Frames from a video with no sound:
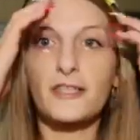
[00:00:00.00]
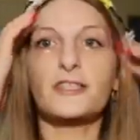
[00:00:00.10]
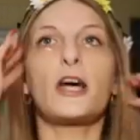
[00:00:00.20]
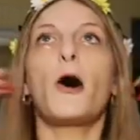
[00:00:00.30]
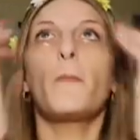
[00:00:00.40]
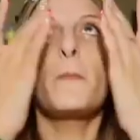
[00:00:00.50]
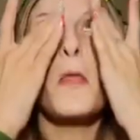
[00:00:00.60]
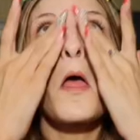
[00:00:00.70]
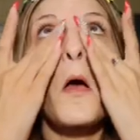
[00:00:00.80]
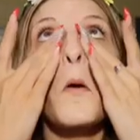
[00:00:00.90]
So
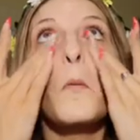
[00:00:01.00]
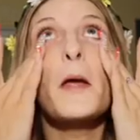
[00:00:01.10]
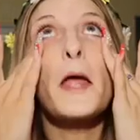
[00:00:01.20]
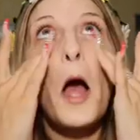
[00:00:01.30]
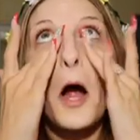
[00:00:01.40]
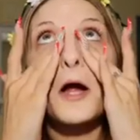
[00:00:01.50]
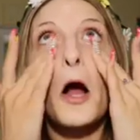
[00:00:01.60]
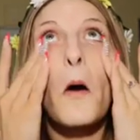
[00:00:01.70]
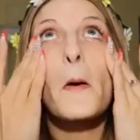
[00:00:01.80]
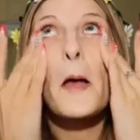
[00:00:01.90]
we are
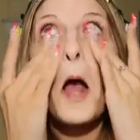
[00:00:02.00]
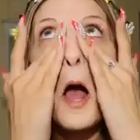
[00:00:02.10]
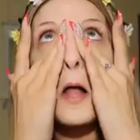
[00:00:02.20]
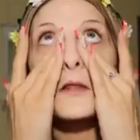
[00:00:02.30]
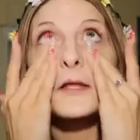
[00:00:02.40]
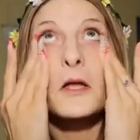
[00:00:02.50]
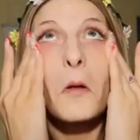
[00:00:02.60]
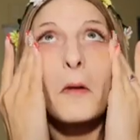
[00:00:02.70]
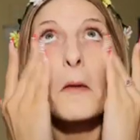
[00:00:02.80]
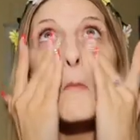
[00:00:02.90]
going a
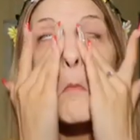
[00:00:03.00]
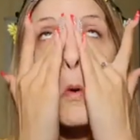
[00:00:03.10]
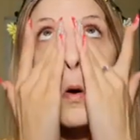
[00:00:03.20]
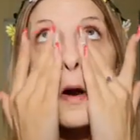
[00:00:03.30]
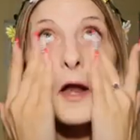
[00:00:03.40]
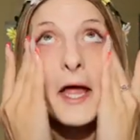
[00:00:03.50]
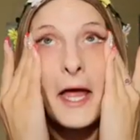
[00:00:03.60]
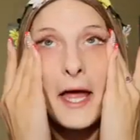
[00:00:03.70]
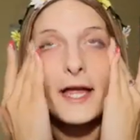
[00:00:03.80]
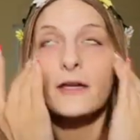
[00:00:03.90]
little bit more
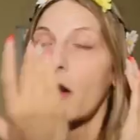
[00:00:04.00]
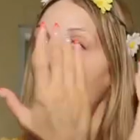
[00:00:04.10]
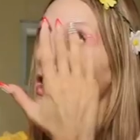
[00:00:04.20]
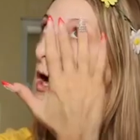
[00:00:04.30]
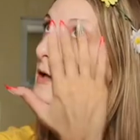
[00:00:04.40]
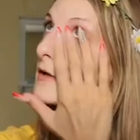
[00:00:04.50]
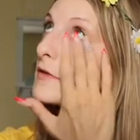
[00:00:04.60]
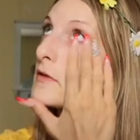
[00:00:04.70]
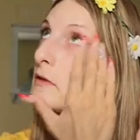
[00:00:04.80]
in on